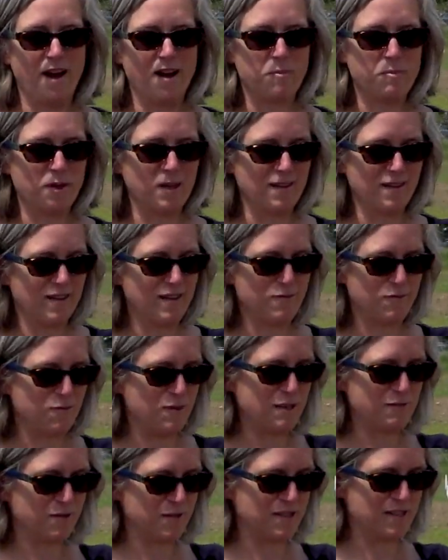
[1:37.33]
pea leaf
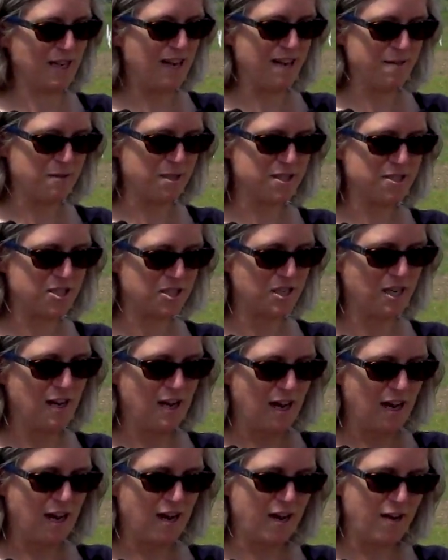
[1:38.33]
weevil damage.
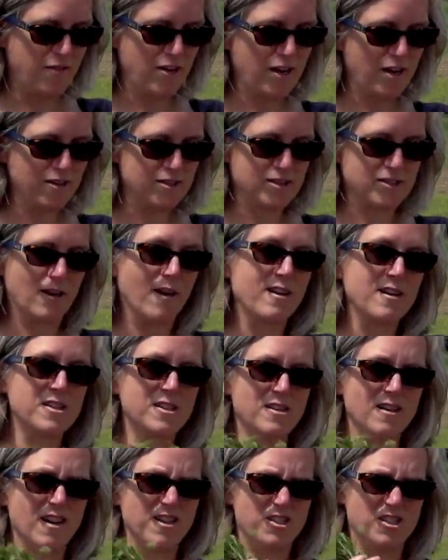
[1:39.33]
They are starting to
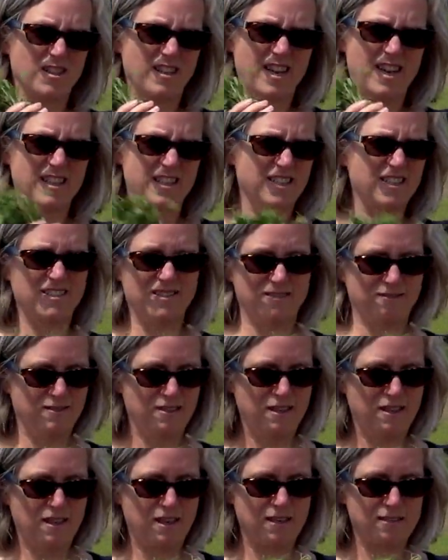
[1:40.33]
nodulate
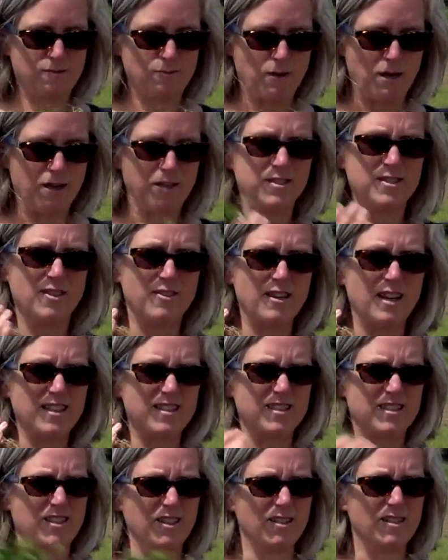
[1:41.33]
as well, so
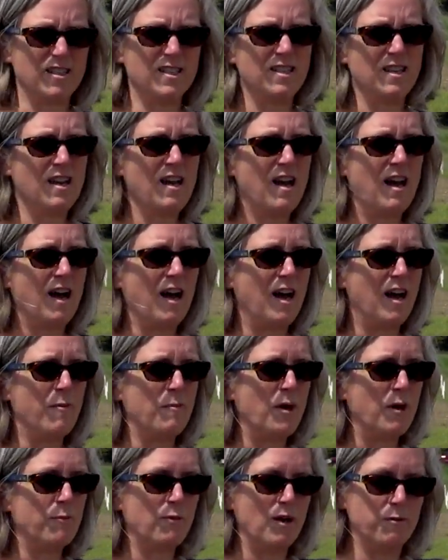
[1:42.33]
that's good.
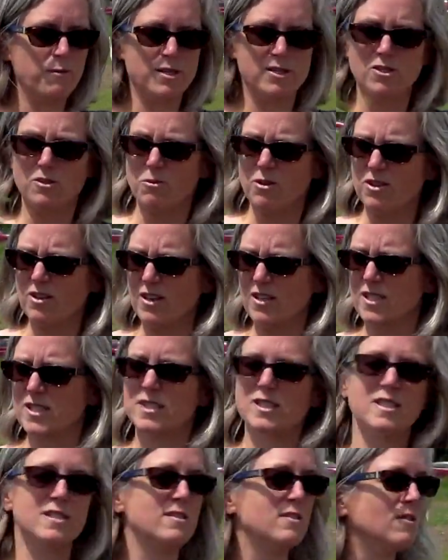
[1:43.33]
And what we do with our
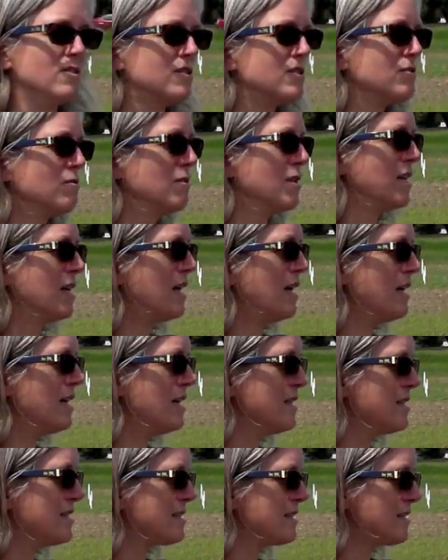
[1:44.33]
disease nursery
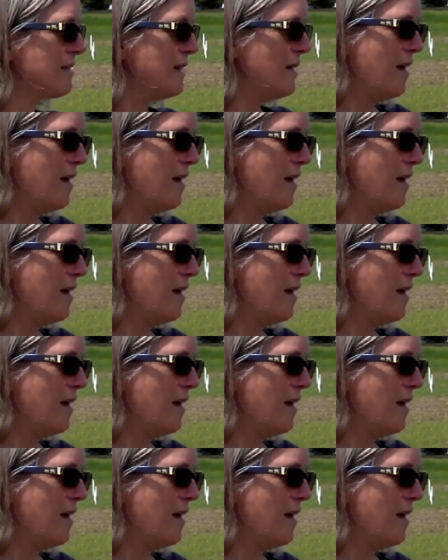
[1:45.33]
is